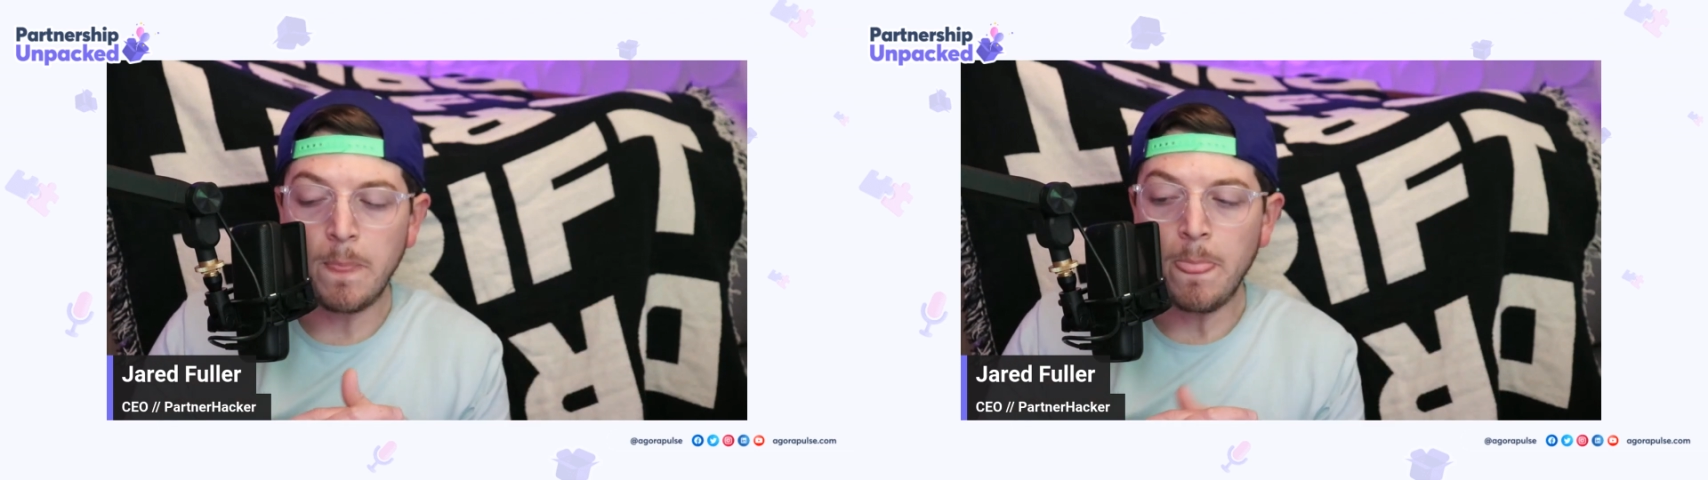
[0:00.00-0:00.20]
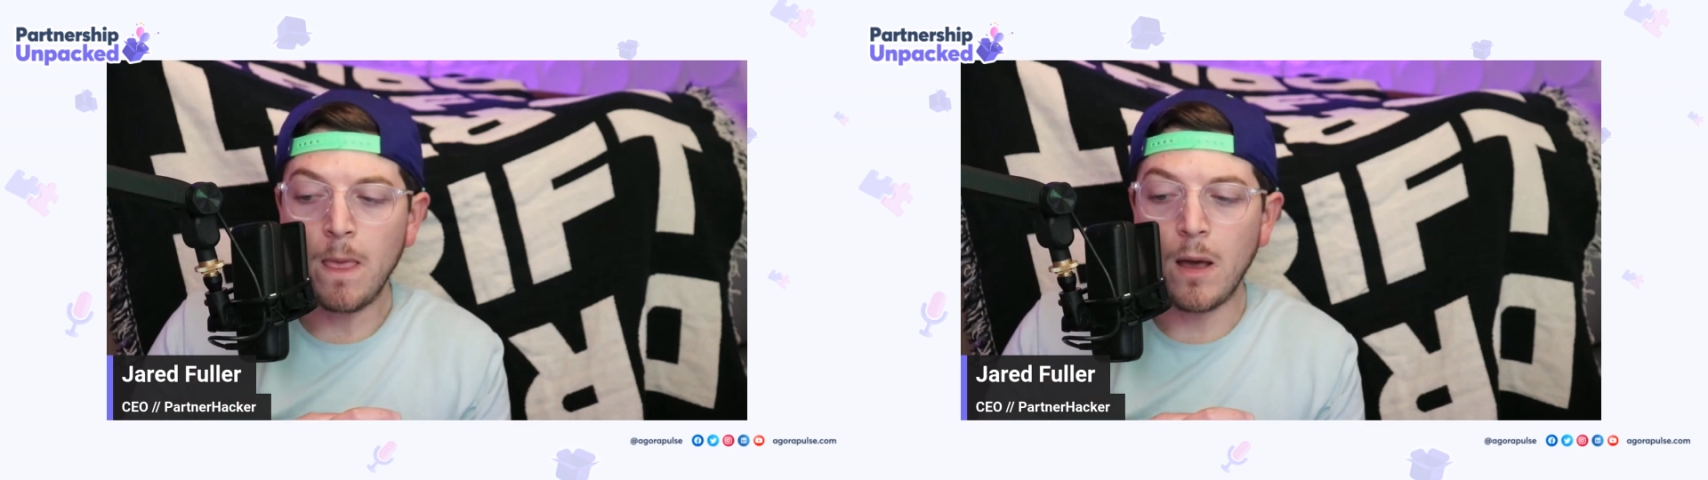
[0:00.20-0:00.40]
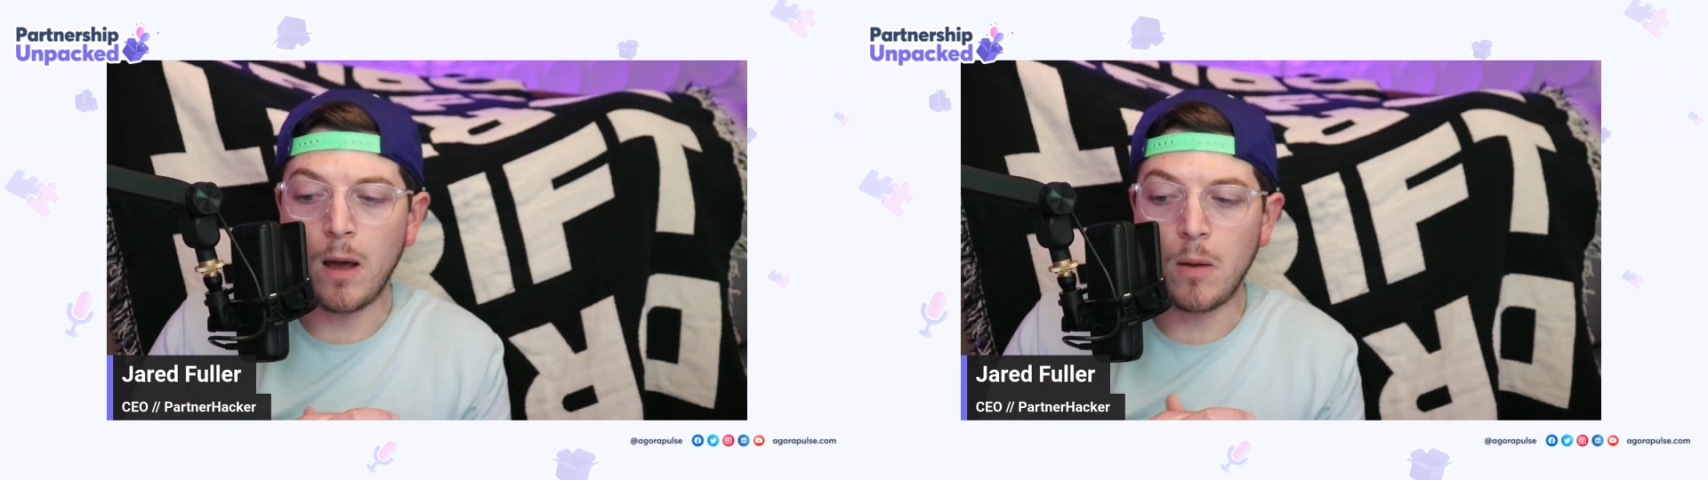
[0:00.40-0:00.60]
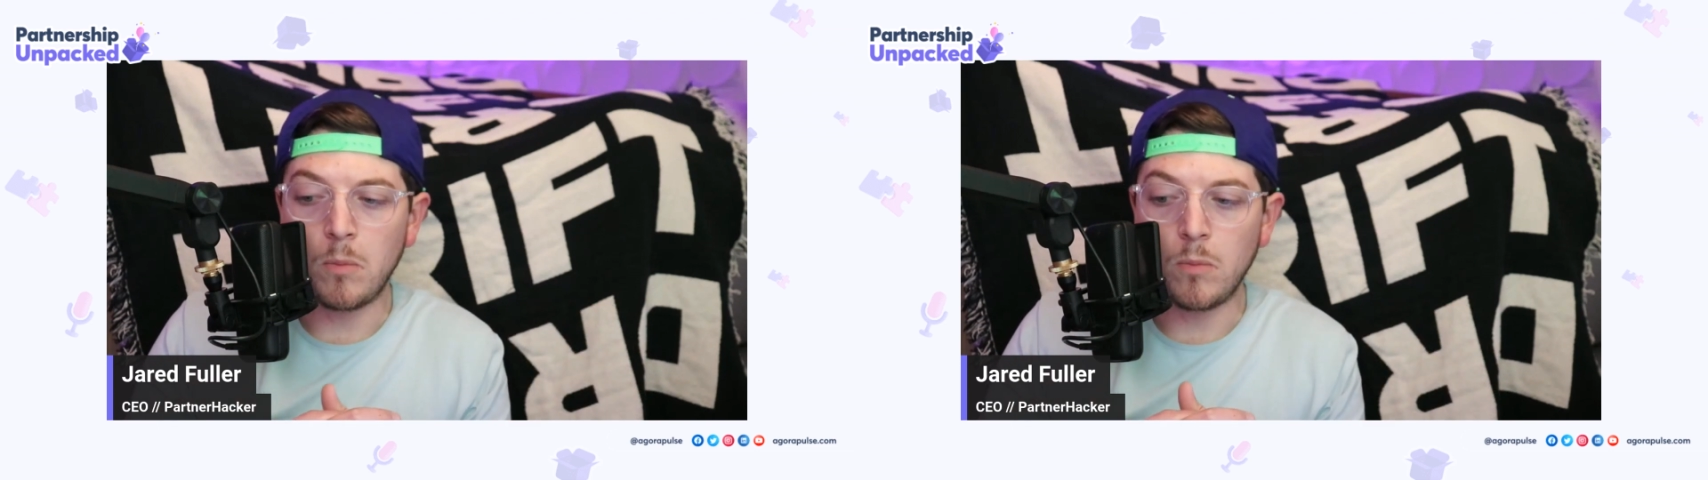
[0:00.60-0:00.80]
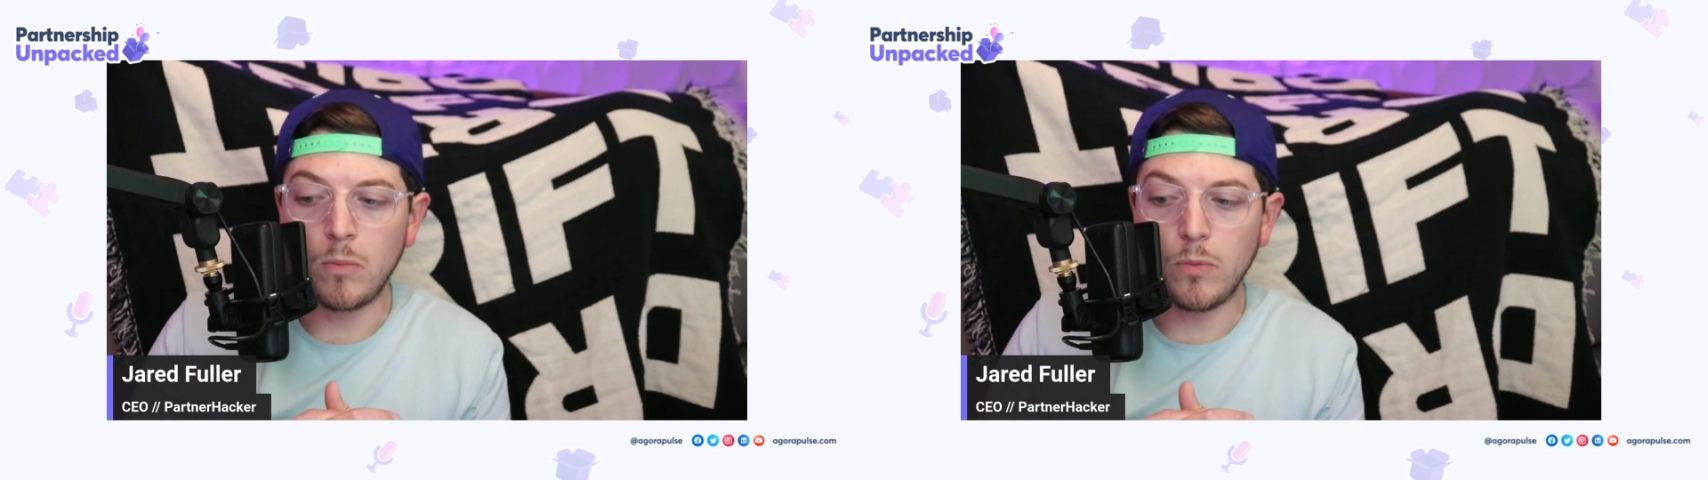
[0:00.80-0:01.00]

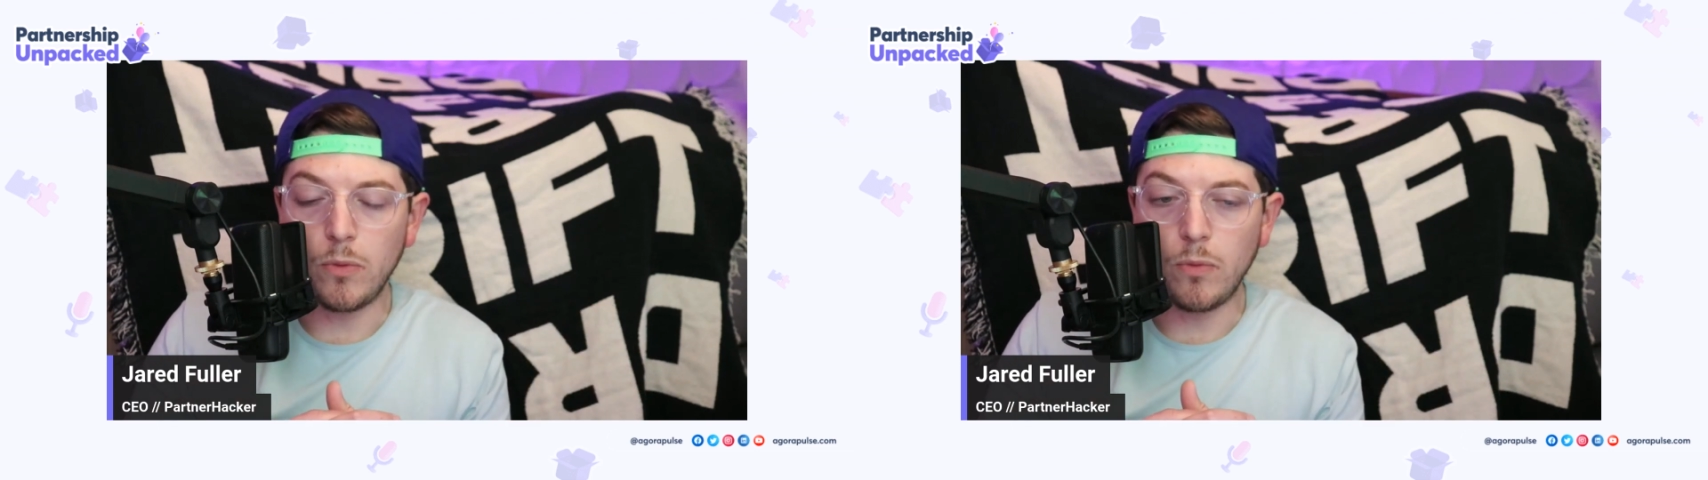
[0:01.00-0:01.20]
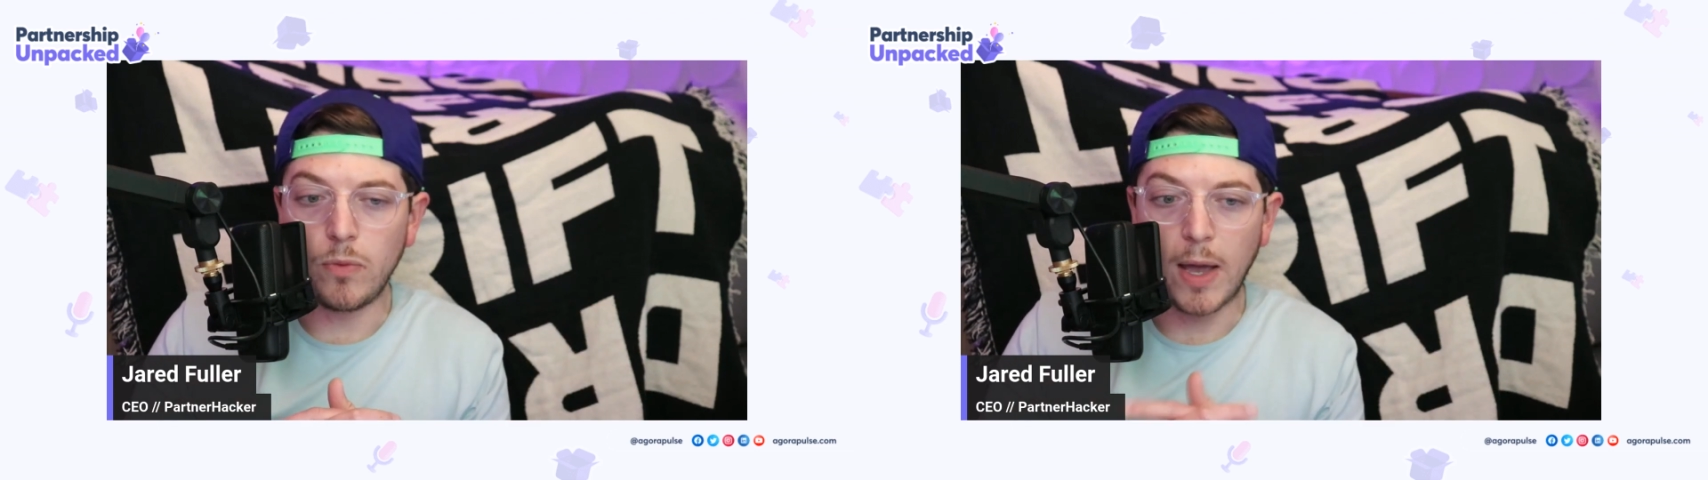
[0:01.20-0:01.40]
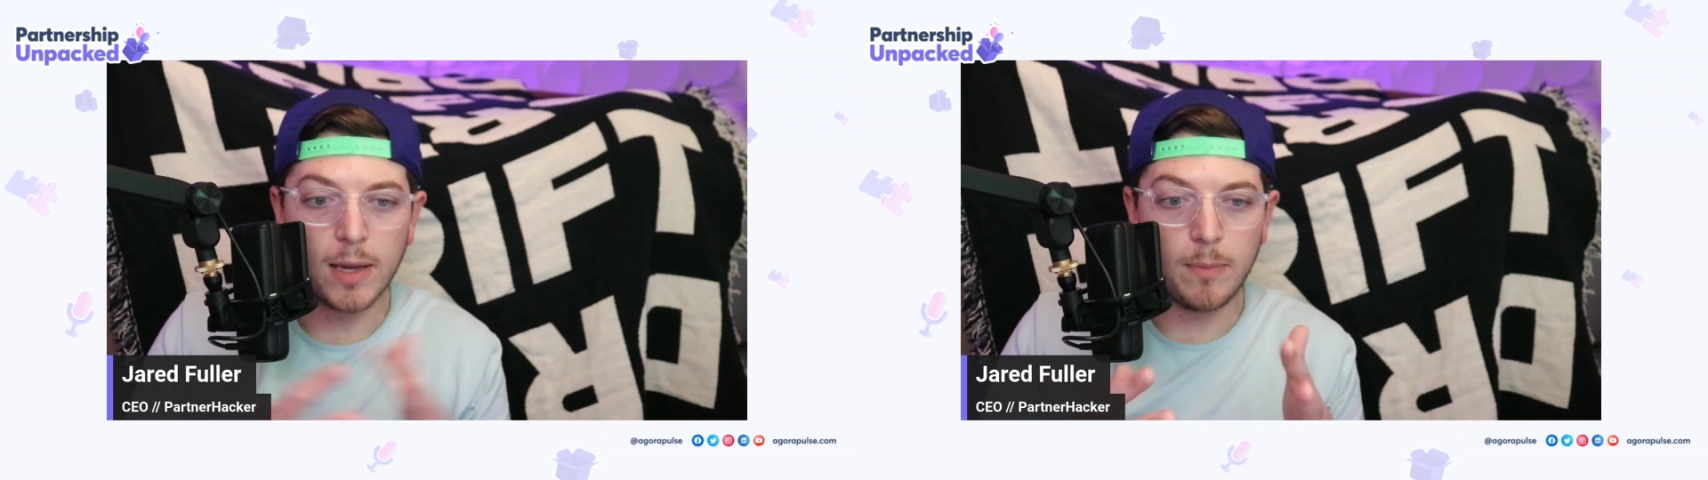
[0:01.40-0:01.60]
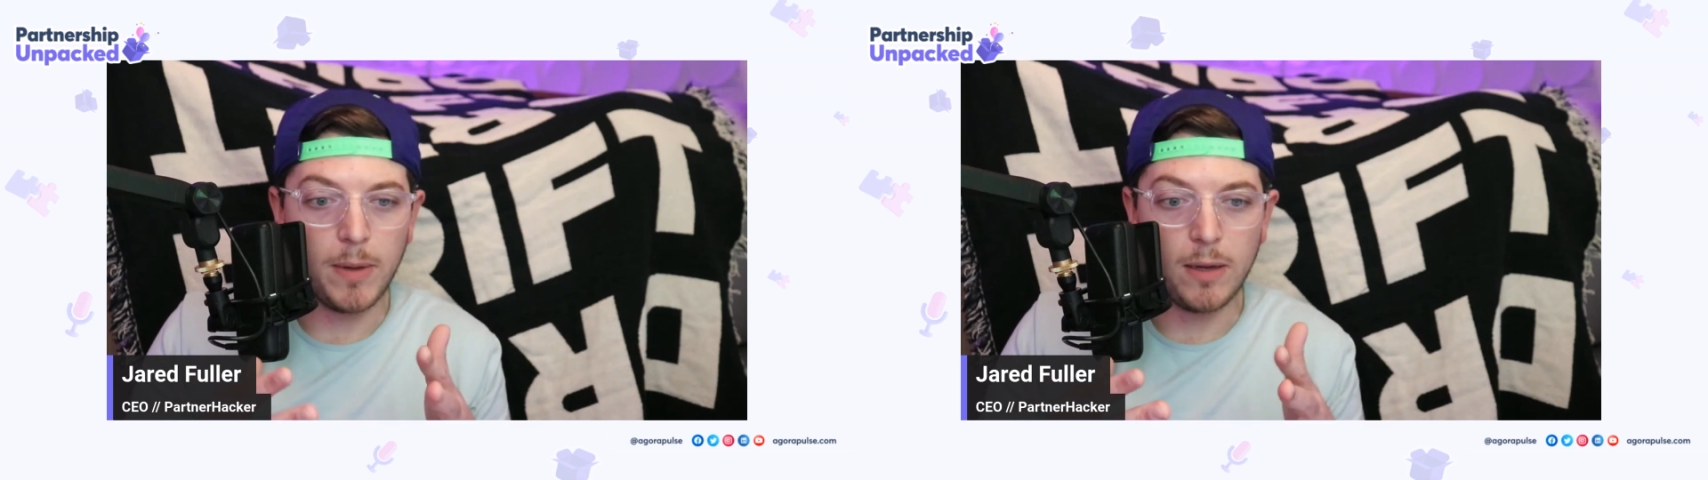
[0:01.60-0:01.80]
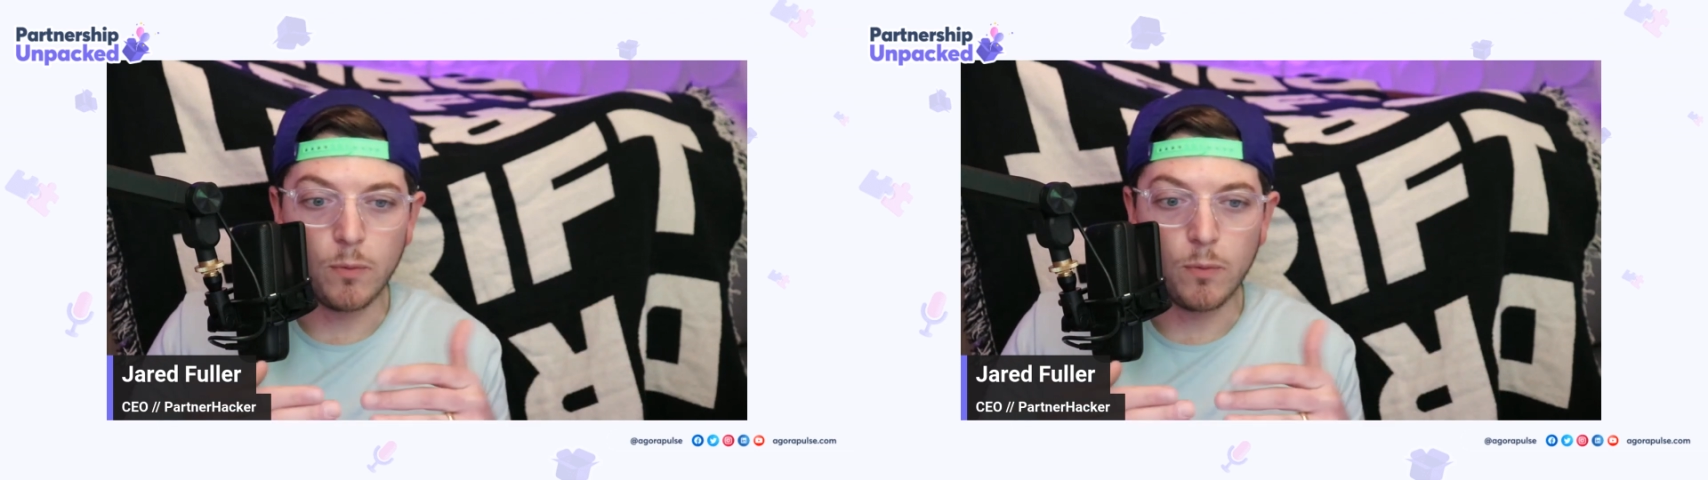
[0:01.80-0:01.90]
That can be